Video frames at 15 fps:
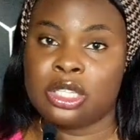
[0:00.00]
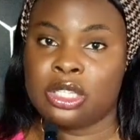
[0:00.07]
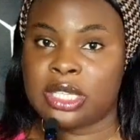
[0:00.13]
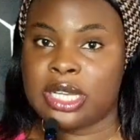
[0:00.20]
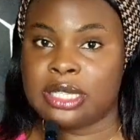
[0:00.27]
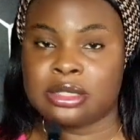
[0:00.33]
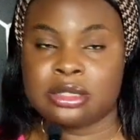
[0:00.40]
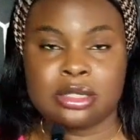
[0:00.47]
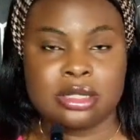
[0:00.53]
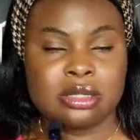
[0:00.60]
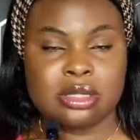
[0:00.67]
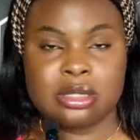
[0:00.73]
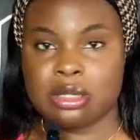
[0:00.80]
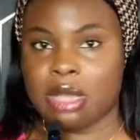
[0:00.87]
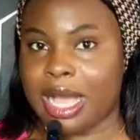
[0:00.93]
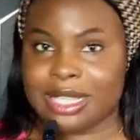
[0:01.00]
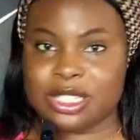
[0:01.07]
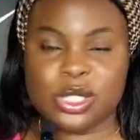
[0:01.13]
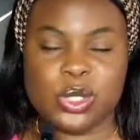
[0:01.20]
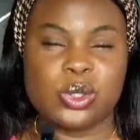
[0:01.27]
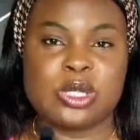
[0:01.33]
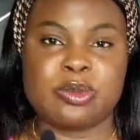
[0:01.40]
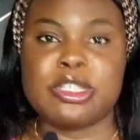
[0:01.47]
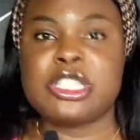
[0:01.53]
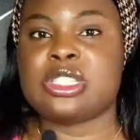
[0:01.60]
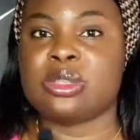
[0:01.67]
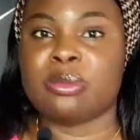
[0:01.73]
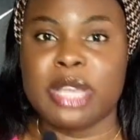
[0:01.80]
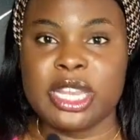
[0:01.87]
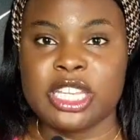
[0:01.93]
You can ask to speak
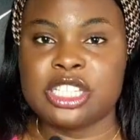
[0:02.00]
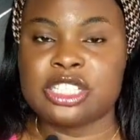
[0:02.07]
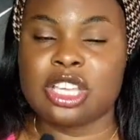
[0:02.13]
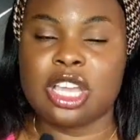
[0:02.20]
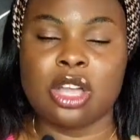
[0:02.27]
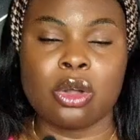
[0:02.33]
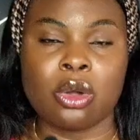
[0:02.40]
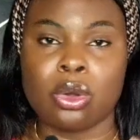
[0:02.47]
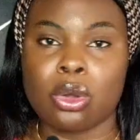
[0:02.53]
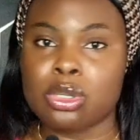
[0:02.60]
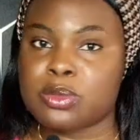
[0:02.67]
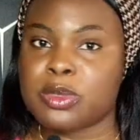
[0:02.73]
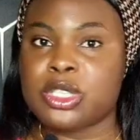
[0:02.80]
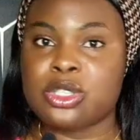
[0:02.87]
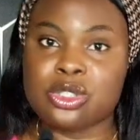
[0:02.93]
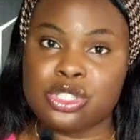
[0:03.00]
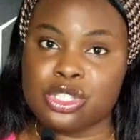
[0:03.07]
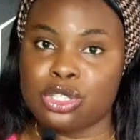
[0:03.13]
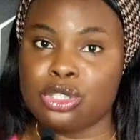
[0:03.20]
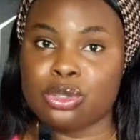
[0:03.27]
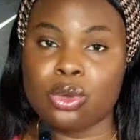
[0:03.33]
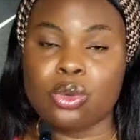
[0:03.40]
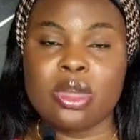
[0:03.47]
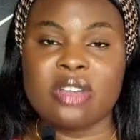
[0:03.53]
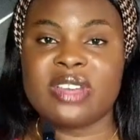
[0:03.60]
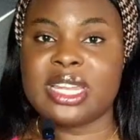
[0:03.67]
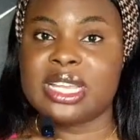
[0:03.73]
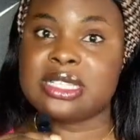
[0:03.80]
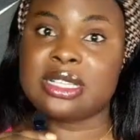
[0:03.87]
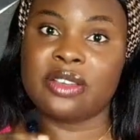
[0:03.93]
to the manager or speak to CEO,
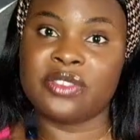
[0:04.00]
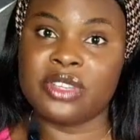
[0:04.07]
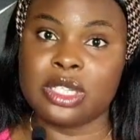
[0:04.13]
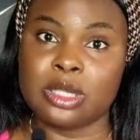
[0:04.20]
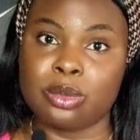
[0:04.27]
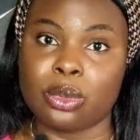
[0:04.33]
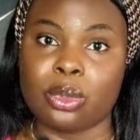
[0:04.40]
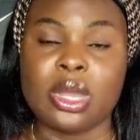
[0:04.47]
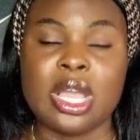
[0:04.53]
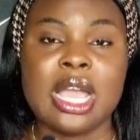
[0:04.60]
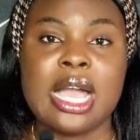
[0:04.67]
whoever that is available,